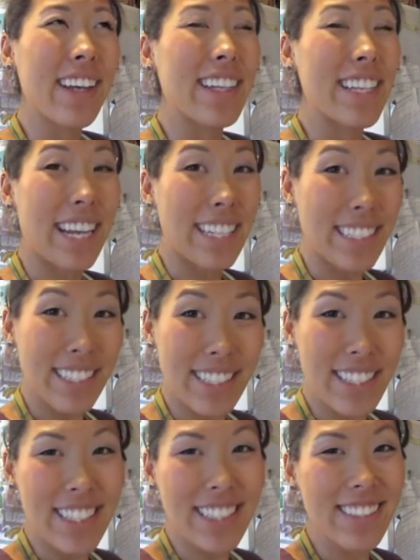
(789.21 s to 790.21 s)

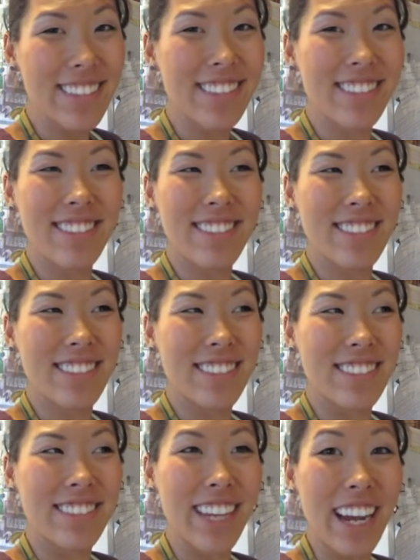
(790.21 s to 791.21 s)
19
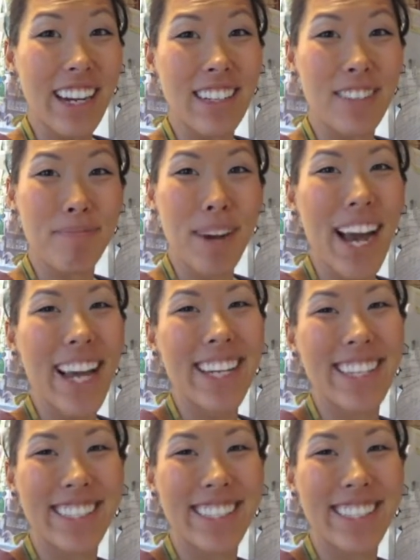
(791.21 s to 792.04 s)
yeah bye